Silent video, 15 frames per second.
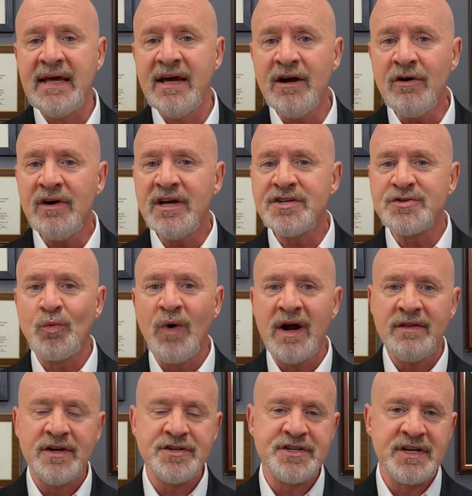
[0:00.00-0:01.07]
here is
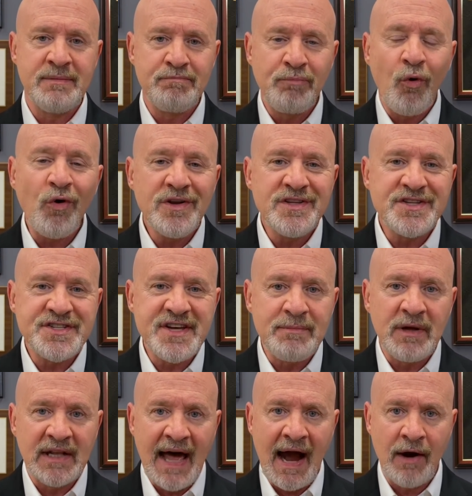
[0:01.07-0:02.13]
where there's an important
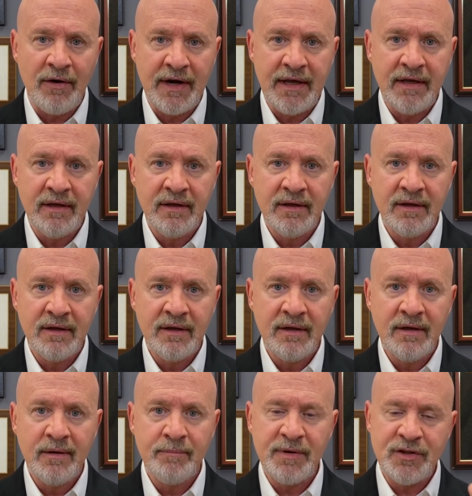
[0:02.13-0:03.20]
similarity
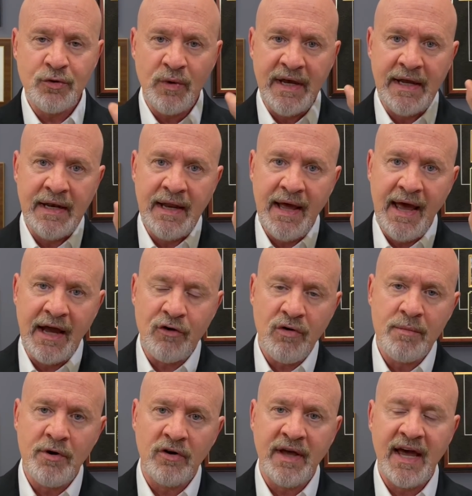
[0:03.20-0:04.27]
between a
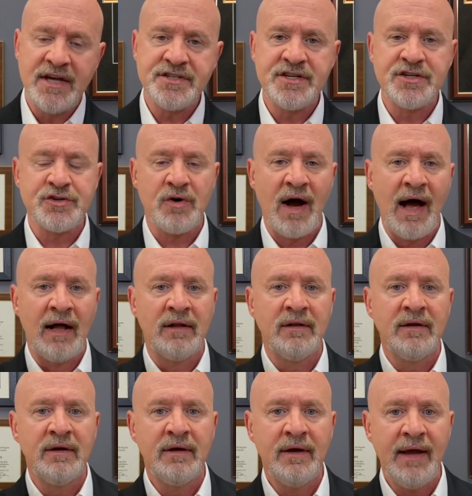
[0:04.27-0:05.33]
criminal case and trial
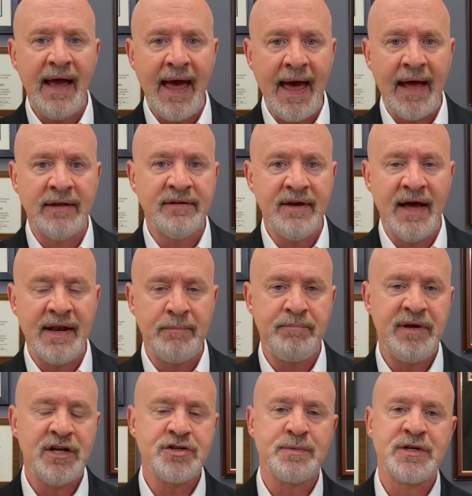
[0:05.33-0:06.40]
and an
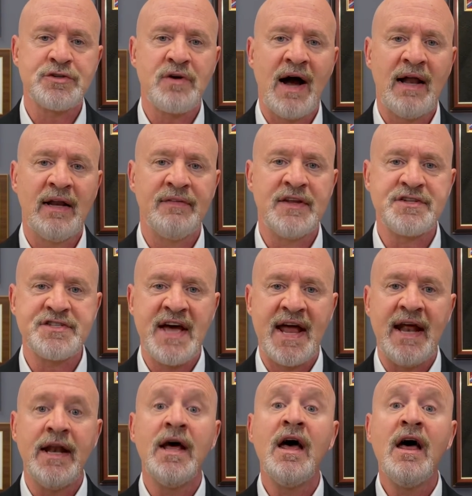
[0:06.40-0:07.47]
impeachment trial in the
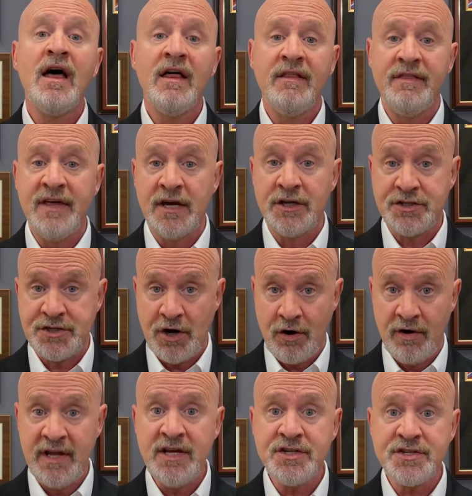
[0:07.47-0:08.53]
Senate. The
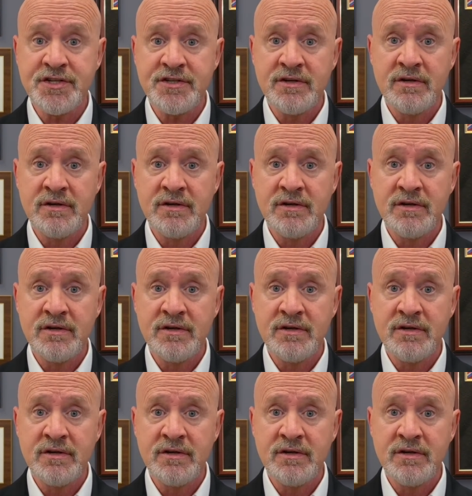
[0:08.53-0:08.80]
attorneys